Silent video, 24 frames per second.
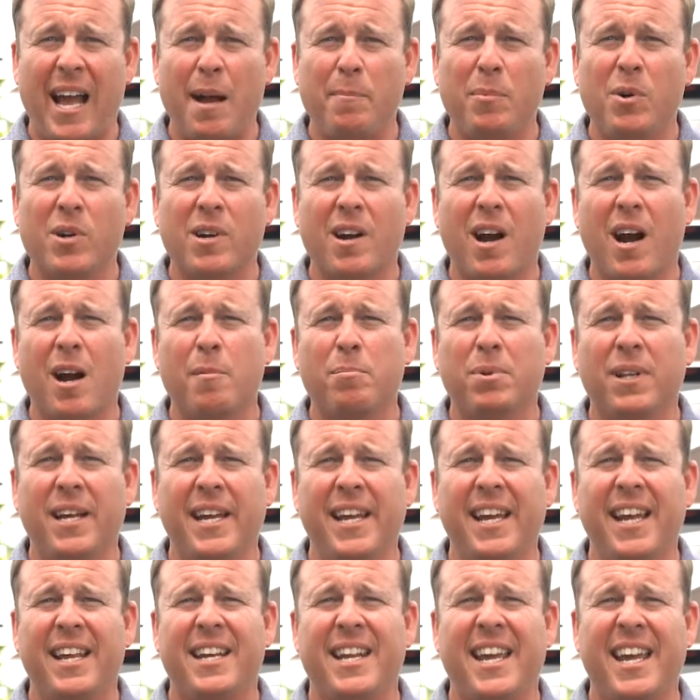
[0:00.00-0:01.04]
Apple
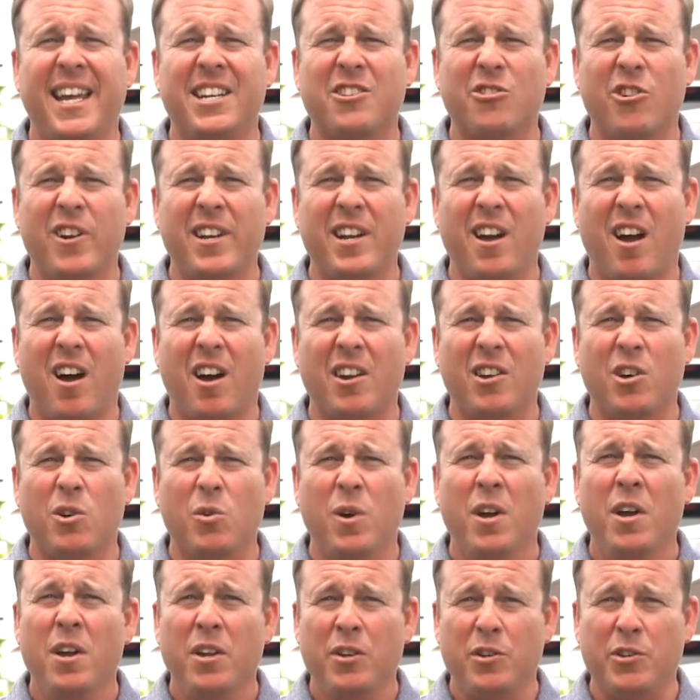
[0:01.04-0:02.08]
CarPlay and Android
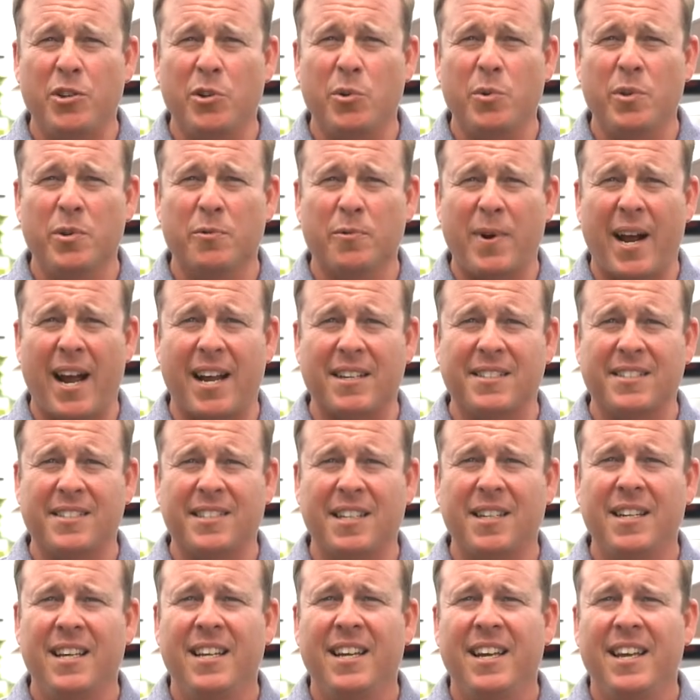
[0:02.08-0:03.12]
Auto do the
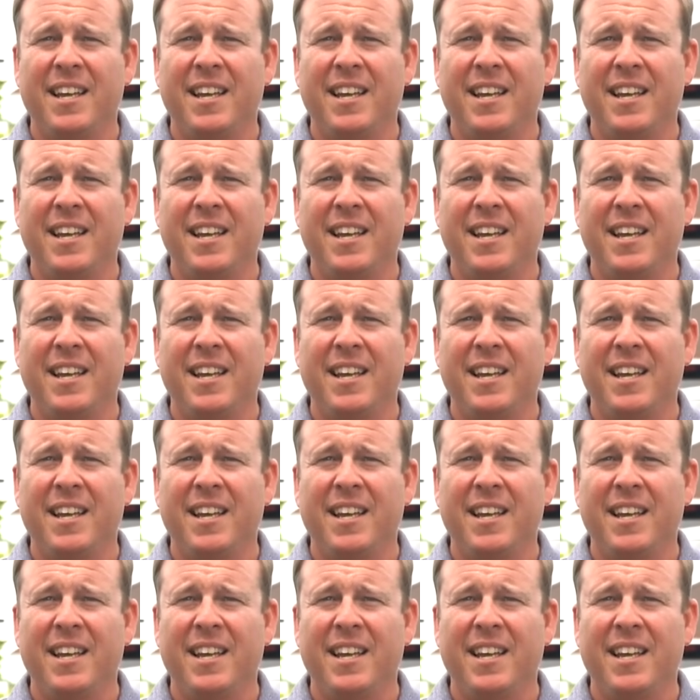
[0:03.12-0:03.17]
rest.